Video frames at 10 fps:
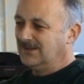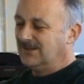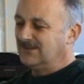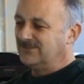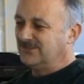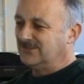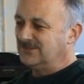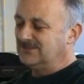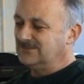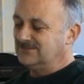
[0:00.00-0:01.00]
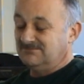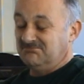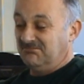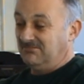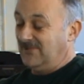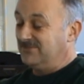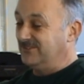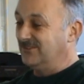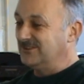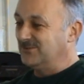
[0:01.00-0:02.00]
and I thought
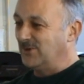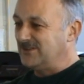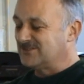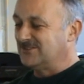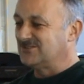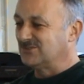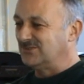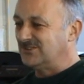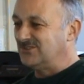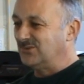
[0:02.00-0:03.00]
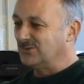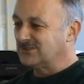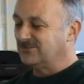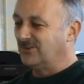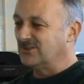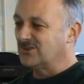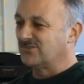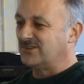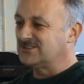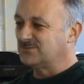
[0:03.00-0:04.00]
nothing of it, went to the toilet door to find
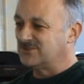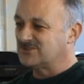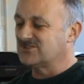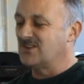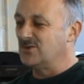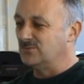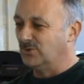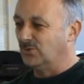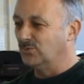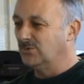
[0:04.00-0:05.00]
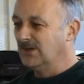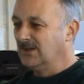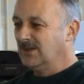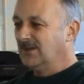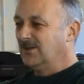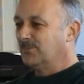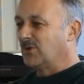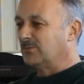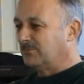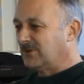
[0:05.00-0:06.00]
Chris with a snowball
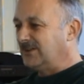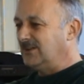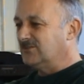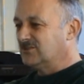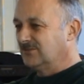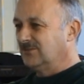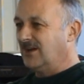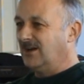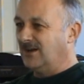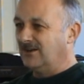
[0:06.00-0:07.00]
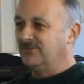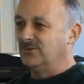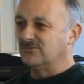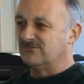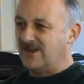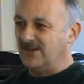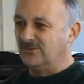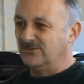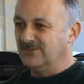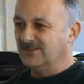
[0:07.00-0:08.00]
probably 2.5 foot
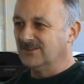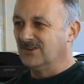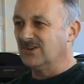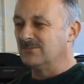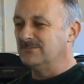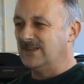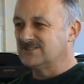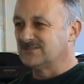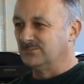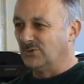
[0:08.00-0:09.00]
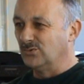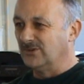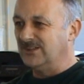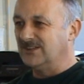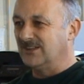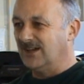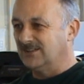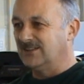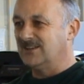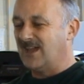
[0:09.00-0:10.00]
round, like a medicine ball that he could
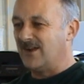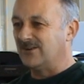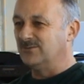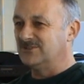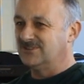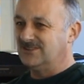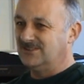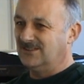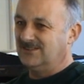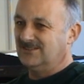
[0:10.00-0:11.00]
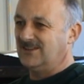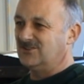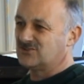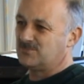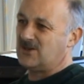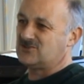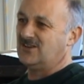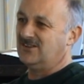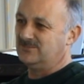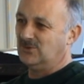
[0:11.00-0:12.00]
hardly carry, which he then
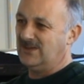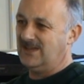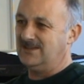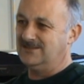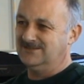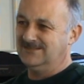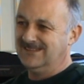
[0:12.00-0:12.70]
smashed over my head.